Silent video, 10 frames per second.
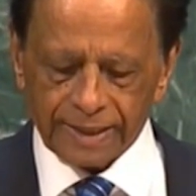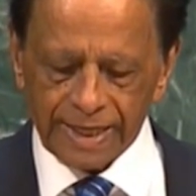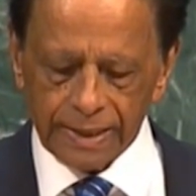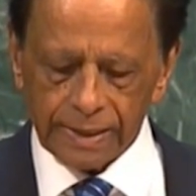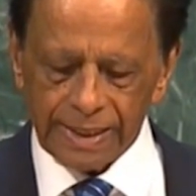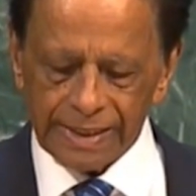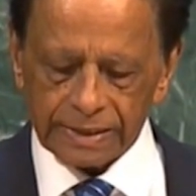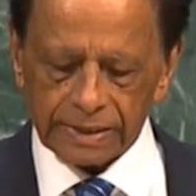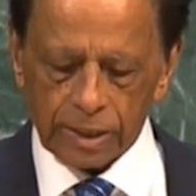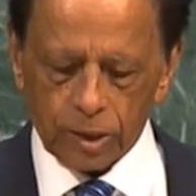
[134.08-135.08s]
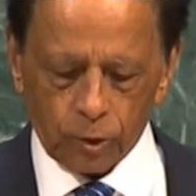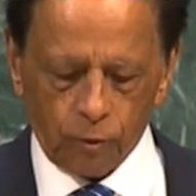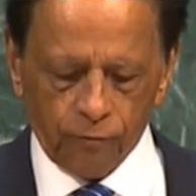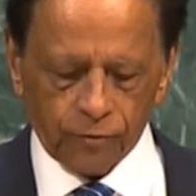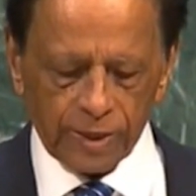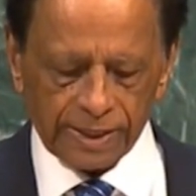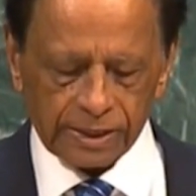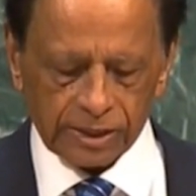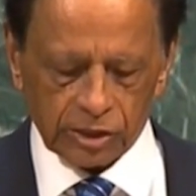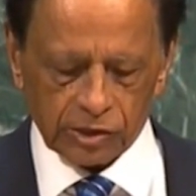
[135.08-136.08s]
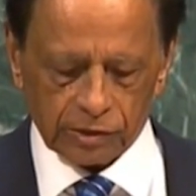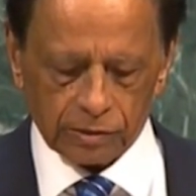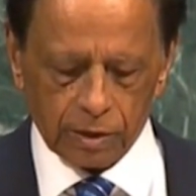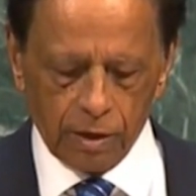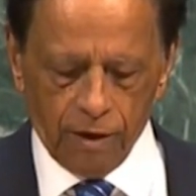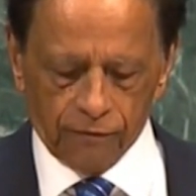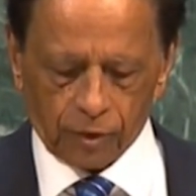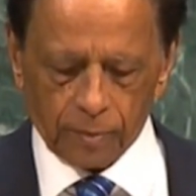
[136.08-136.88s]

until its unlawful excision